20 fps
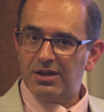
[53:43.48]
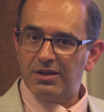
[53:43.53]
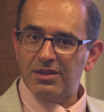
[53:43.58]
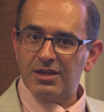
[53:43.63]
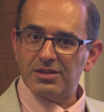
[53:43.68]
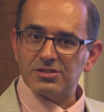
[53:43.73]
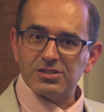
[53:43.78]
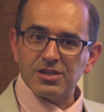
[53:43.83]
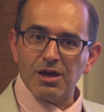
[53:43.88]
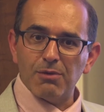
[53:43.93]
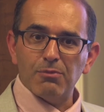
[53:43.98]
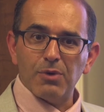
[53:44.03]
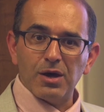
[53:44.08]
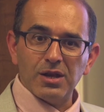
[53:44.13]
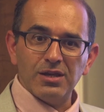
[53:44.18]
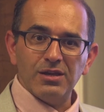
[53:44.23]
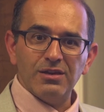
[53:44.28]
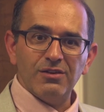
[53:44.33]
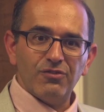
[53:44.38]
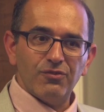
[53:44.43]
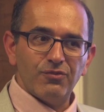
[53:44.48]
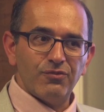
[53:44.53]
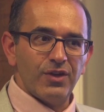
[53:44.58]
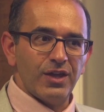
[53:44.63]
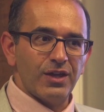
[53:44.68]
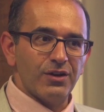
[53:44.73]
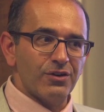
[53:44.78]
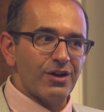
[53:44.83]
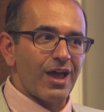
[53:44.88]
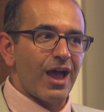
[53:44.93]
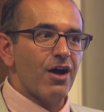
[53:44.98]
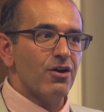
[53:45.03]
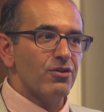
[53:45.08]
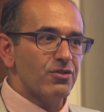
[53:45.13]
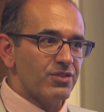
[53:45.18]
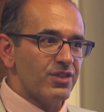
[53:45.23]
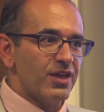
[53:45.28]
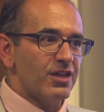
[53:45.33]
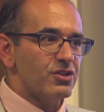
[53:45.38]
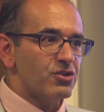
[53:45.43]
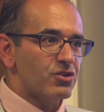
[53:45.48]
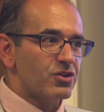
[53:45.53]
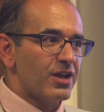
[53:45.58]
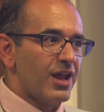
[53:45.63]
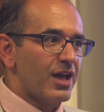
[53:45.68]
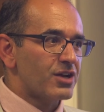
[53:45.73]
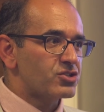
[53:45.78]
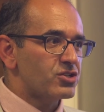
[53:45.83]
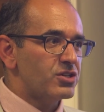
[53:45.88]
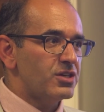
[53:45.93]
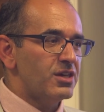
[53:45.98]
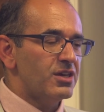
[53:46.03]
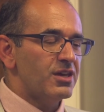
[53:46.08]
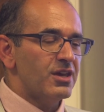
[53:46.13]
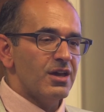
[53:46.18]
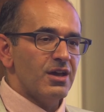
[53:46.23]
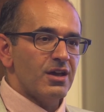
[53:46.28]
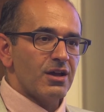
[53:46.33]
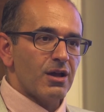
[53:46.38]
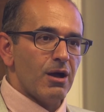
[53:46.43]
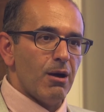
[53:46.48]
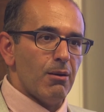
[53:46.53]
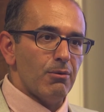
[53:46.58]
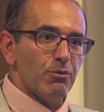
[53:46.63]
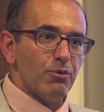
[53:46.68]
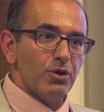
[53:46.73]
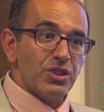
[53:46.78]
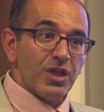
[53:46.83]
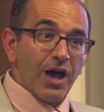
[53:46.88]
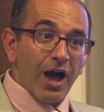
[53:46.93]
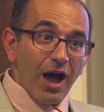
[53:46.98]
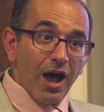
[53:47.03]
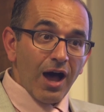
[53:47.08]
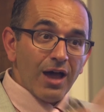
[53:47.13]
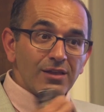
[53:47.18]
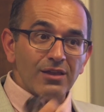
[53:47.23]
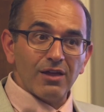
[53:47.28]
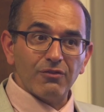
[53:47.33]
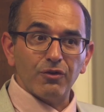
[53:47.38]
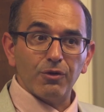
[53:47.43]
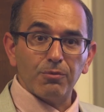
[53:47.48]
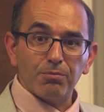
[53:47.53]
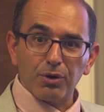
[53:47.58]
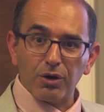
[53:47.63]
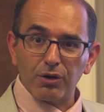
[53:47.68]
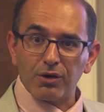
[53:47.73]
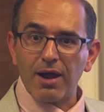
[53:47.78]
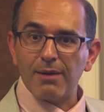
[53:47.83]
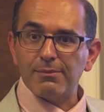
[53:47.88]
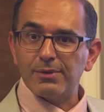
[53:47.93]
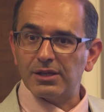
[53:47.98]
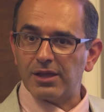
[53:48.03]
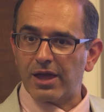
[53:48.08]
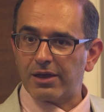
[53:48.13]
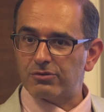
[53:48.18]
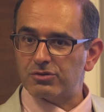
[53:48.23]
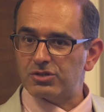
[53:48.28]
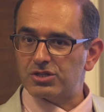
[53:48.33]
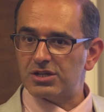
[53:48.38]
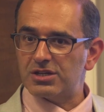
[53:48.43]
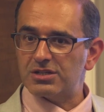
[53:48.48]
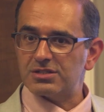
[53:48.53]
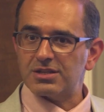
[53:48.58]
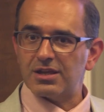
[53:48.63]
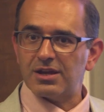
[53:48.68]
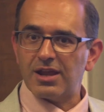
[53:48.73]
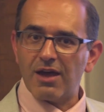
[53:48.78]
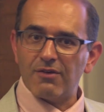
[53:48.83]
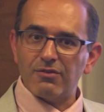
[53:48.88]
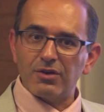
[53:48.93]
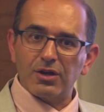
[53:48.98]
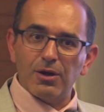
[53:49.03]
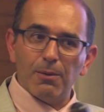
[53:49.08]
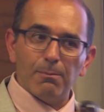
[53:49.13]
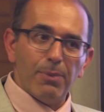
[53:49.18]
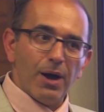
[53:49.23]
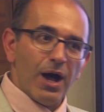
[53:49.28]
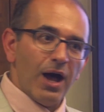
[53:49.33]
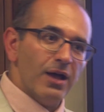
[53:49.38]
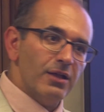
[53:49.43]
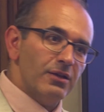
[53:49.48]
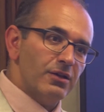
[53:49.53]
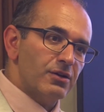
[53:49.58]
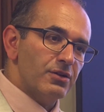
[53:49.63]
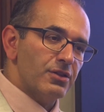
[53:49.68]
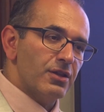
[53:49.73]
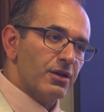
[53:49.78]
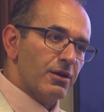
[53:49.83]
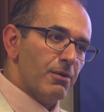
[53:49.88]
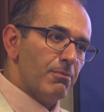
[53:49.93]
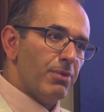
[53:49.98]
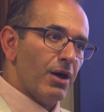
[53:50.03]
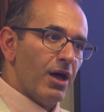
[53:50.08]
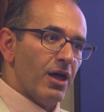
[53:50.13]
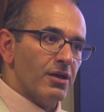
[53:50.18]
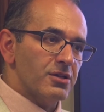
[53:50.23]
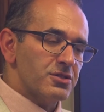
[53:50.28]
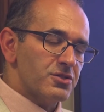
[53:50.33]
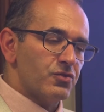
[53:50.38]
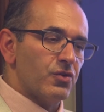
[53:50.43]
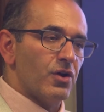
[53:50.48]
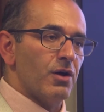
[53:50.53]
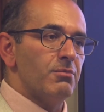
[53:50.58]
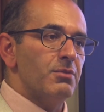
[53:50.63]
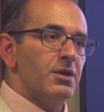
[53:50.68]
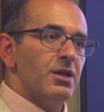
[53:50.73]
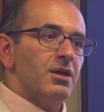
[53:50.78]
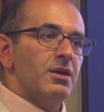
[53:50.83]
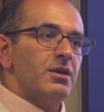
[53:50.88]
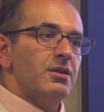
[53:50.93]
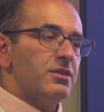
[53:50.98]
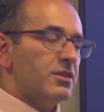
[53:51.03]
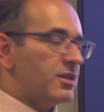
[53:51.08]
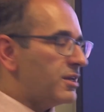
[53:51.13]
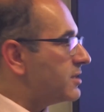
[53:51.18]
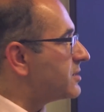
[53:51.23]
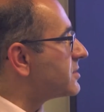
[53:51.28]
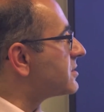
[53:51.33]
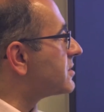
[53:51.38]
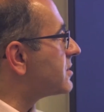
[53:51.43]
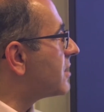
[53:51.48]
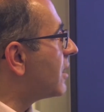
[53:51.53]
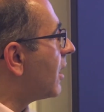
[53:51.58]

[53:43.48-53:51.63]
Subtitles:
Then somebody figured out that you could actually come up with high-level programming languages and have a compiler that compiles from this